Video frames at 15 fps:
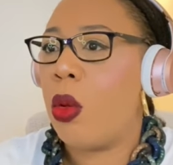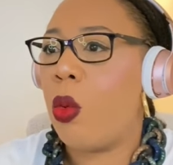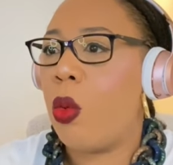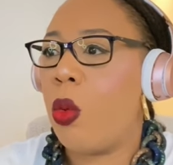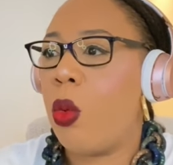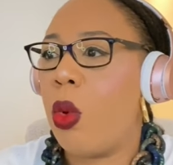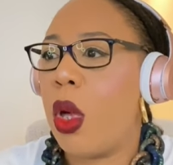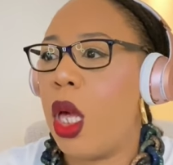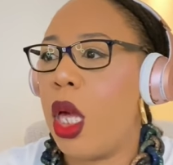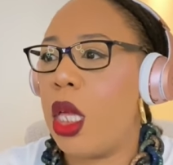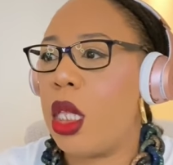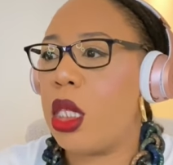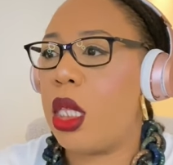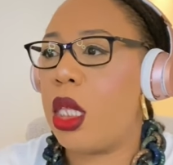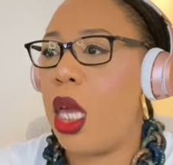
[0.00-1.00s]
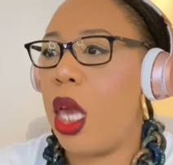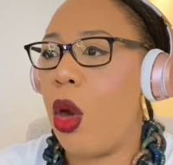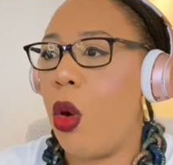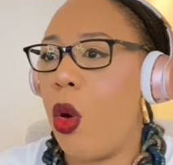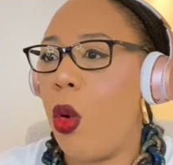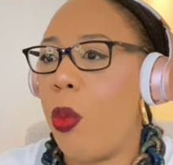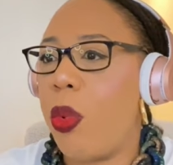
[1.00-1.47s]
What? They
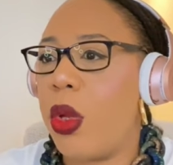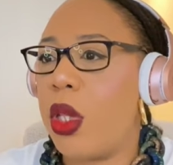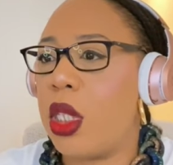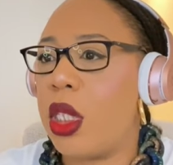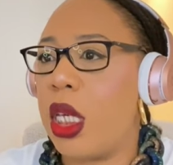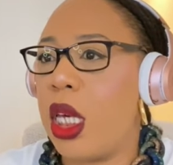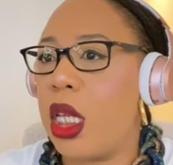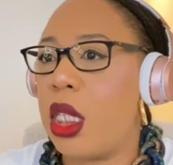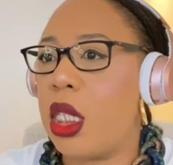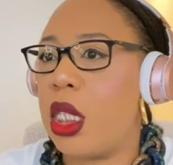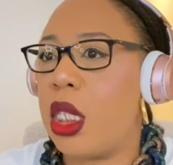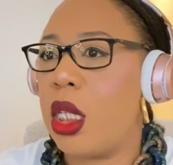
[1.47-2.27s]
opened it?